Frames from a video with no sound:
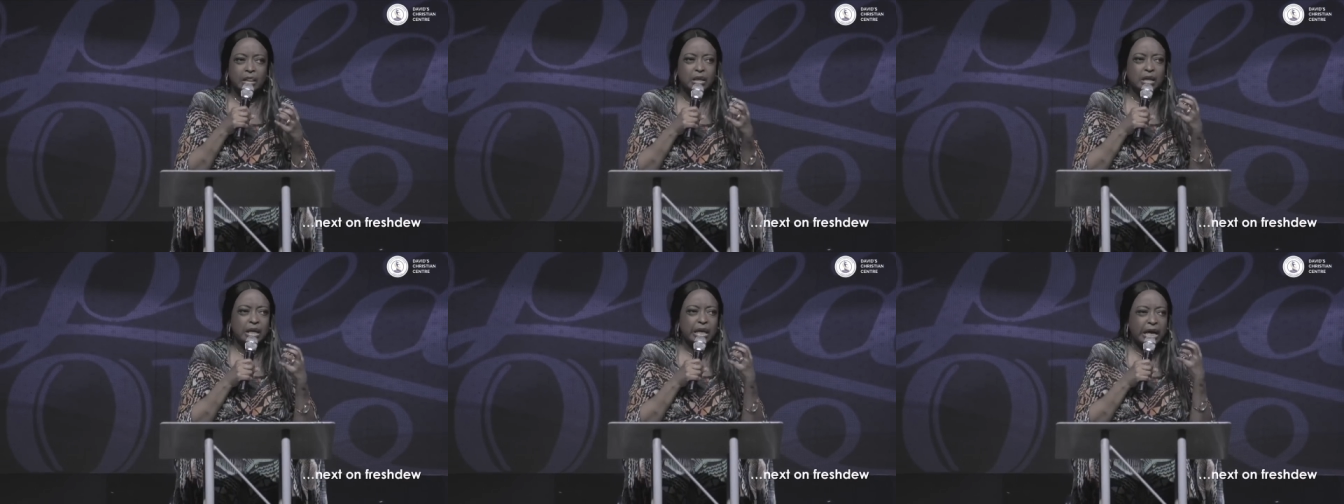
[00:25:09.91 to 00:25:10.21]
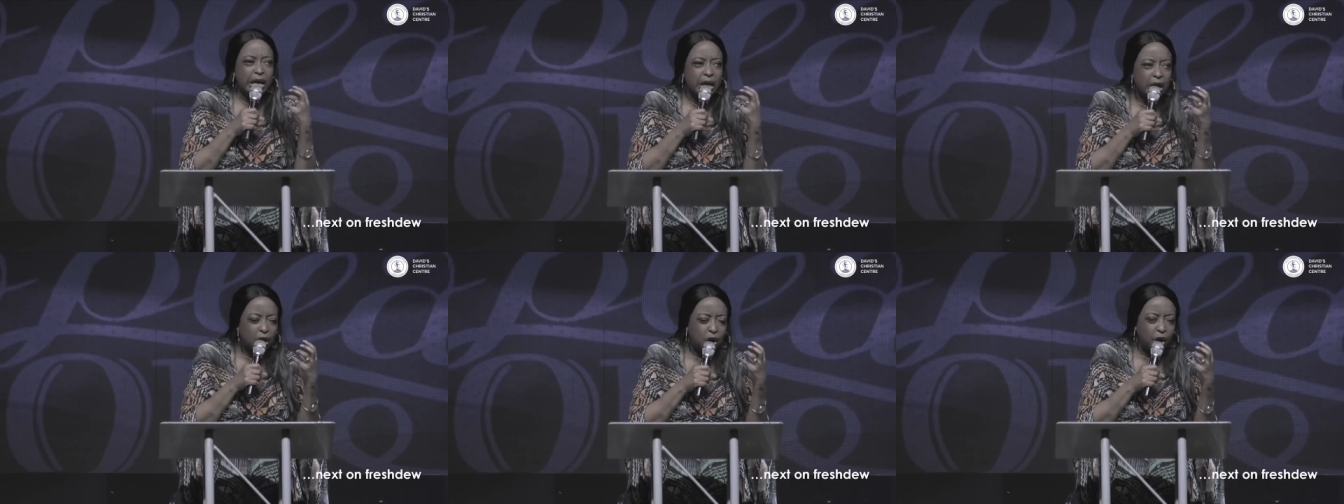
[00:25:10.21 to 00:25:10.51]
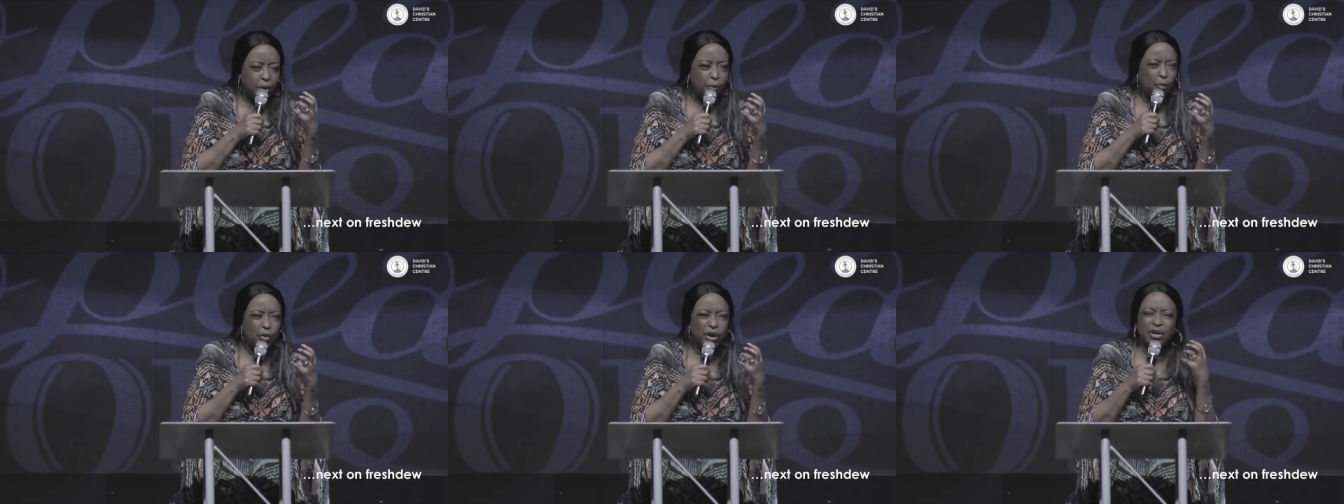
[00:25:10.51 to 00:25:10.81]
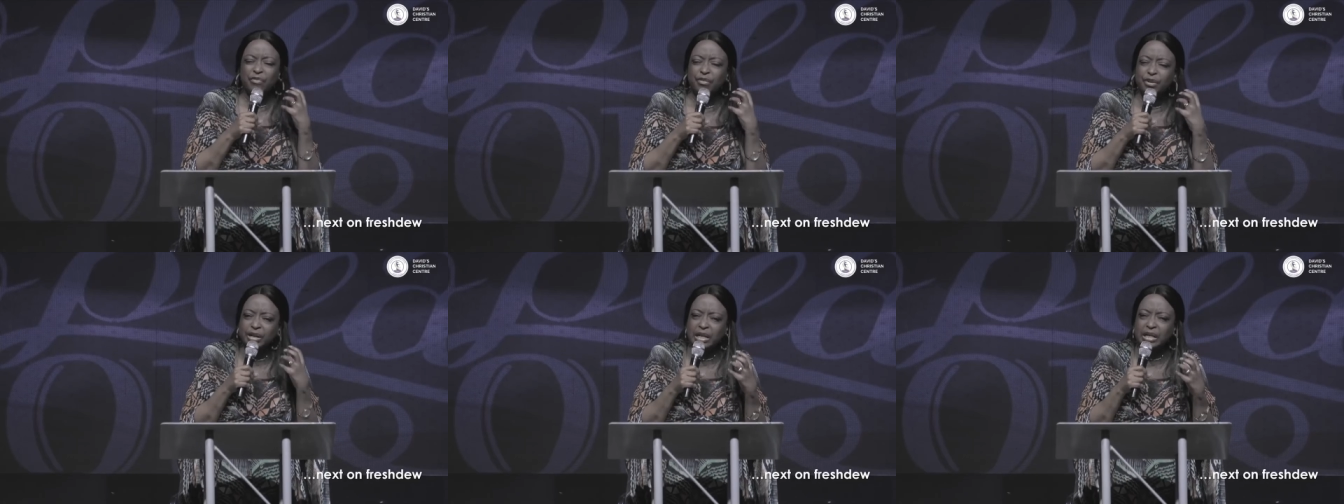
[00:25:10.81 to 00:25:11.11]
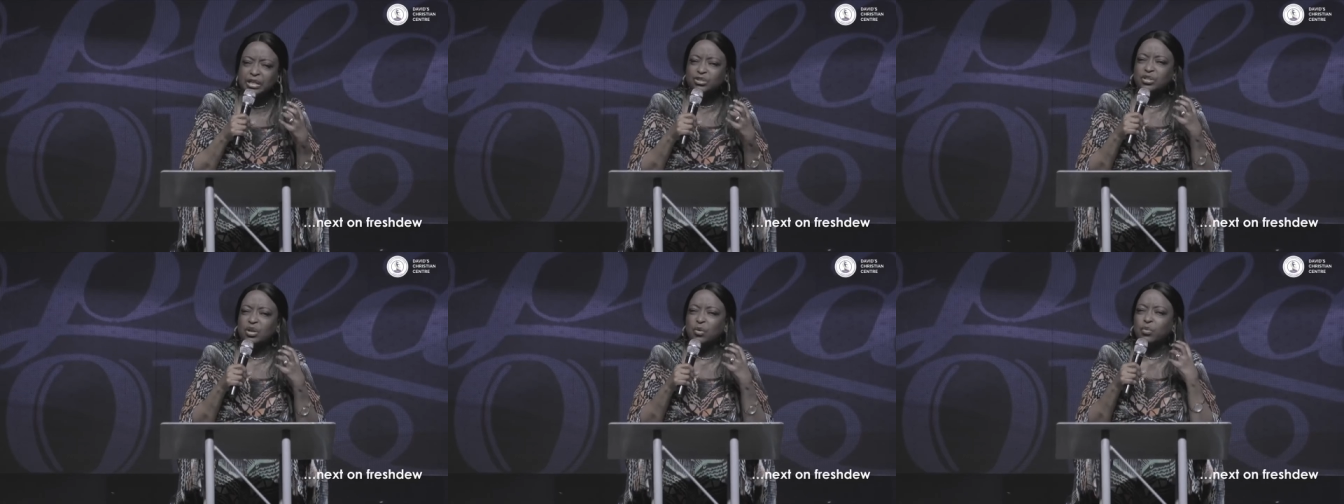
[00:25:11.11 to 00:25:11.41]
the income, whatever
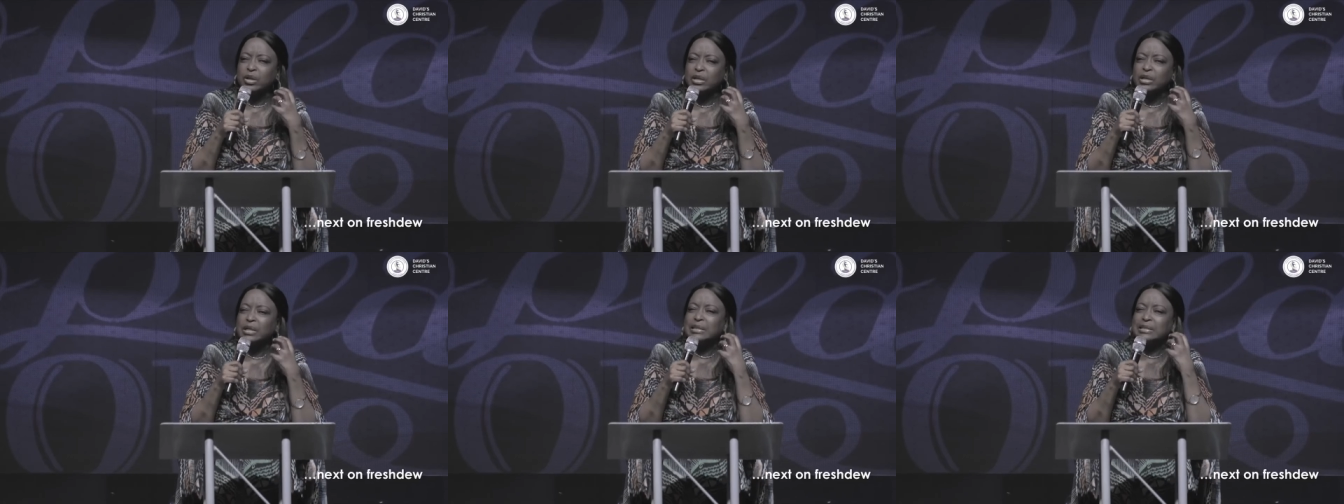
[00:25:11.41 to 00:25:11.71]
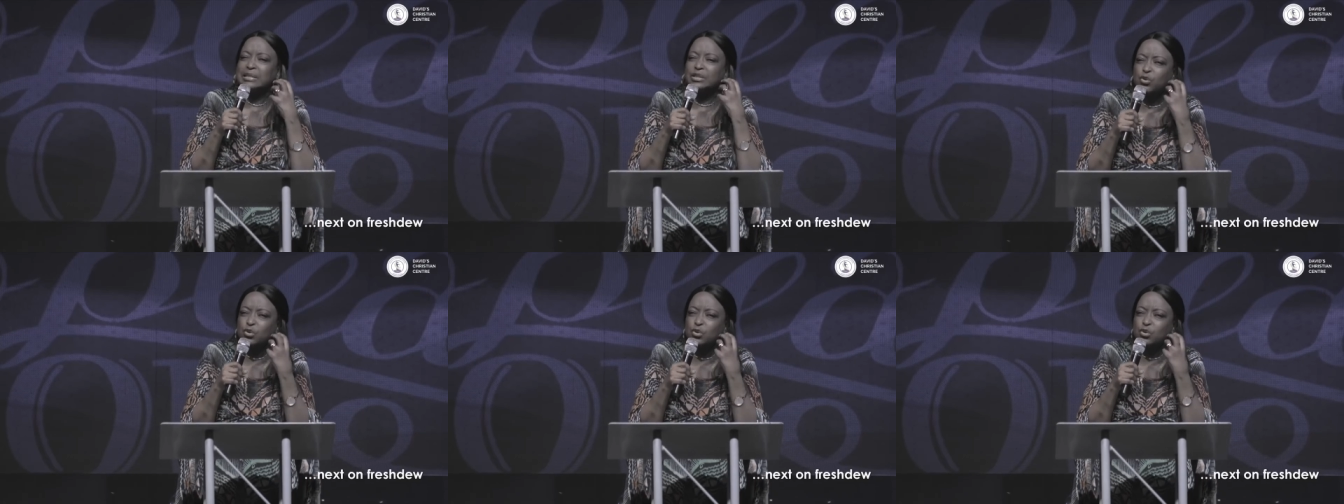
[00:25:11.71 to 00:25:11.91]
it is you're willing,